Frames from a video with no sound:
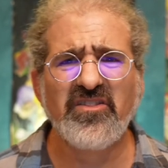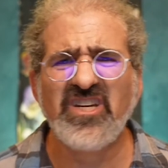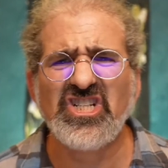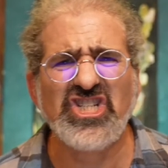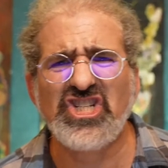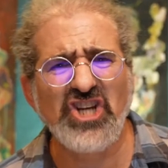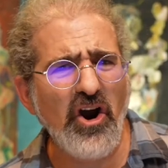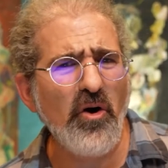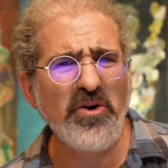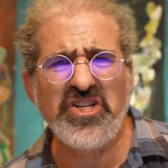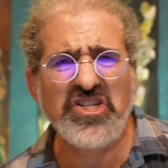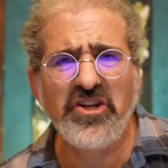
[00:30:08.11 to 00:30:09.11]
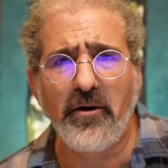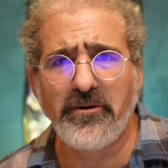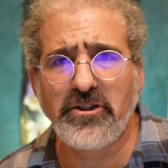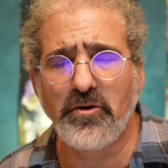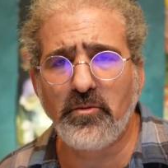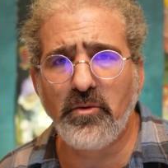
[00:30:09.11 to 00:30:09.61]
This show is going
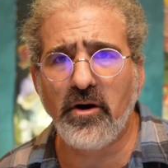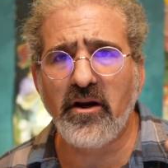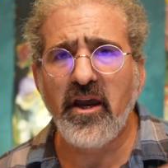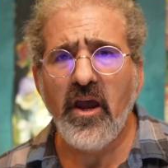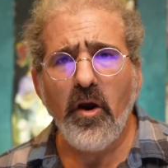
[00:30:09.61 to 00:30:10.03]
to work.